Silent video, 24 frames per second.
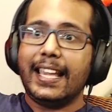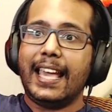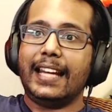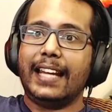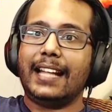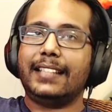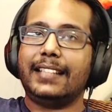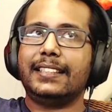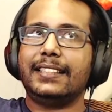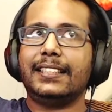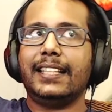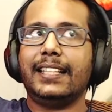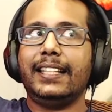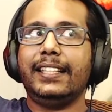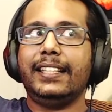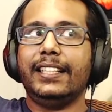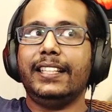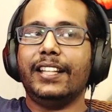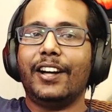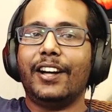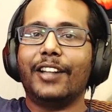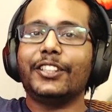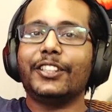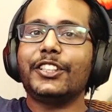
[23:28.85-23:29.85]
and I'd say
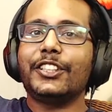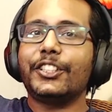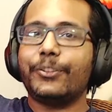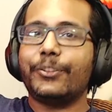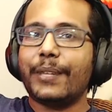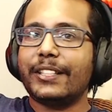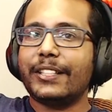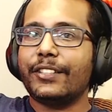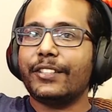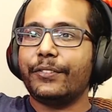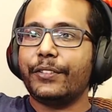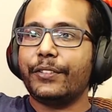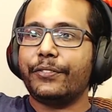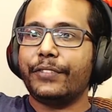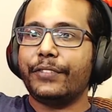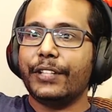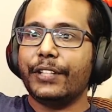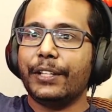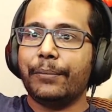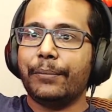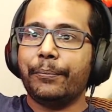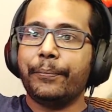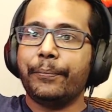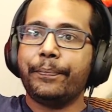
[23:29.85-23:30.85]
the other strengths of the
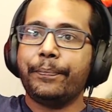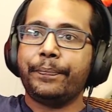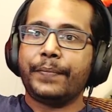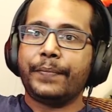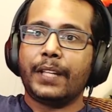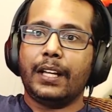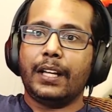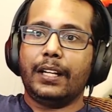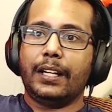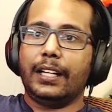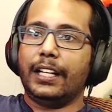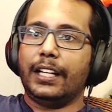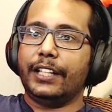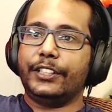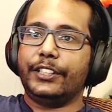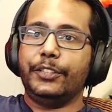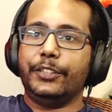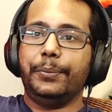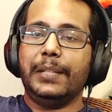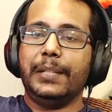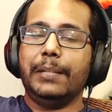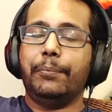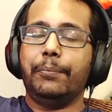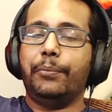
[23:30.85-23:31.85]
film
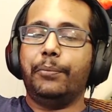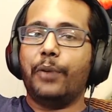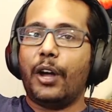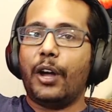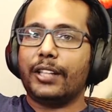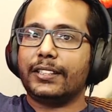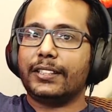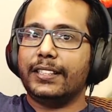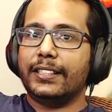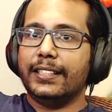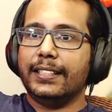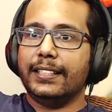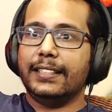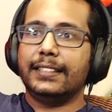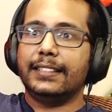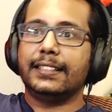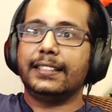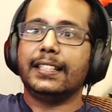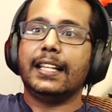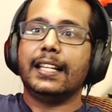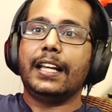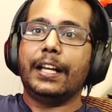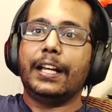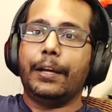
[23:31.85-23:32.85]
to be
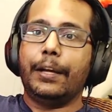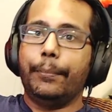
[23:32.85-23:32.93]
Brosnan's,